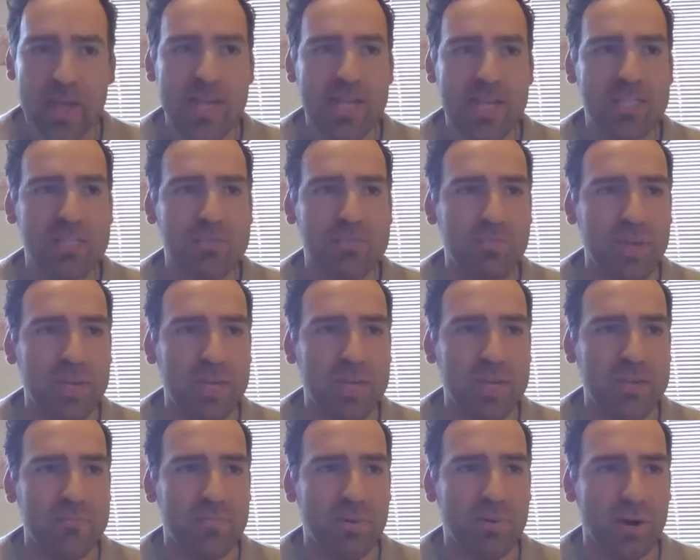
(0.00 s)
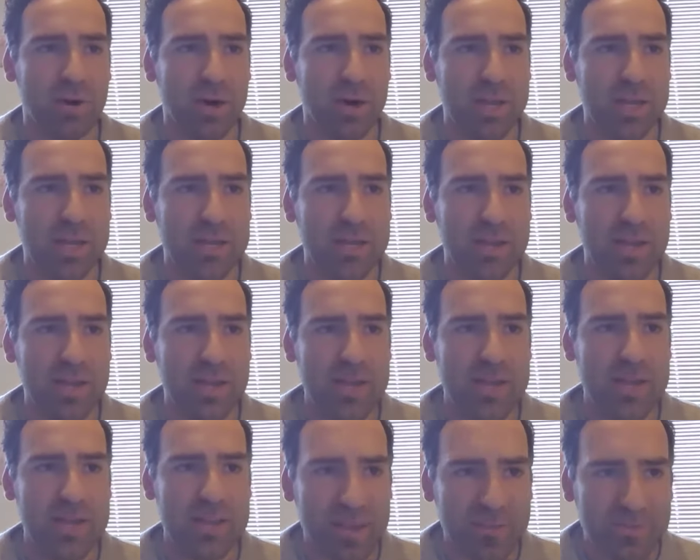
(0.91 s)
it's been by
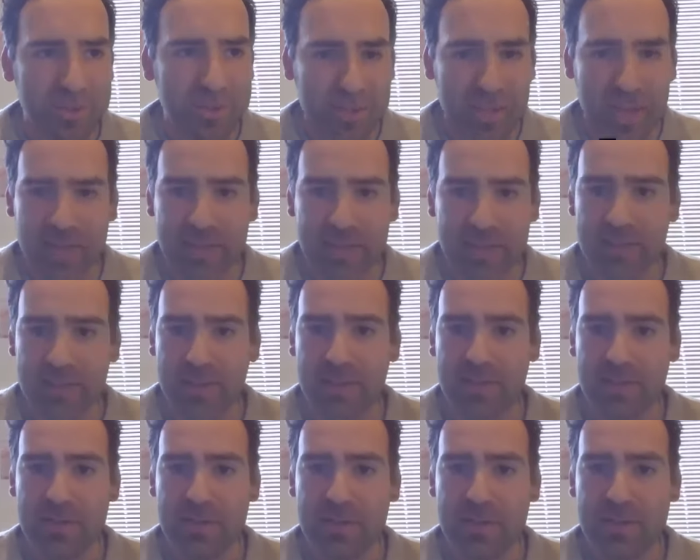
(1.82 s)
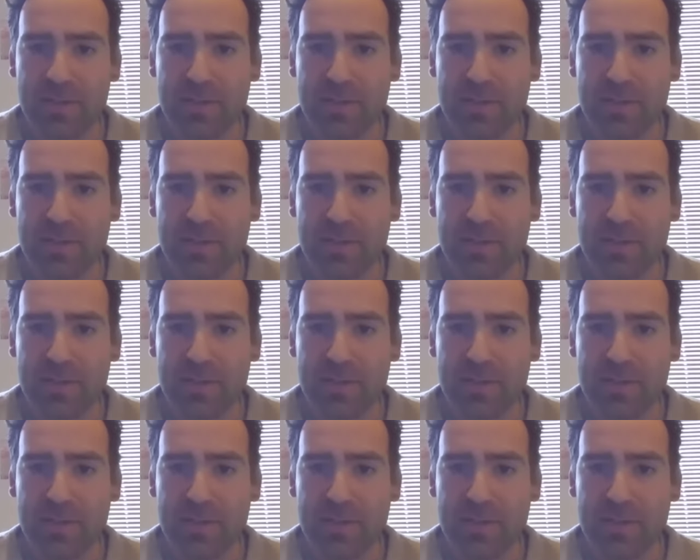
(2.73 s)
navigating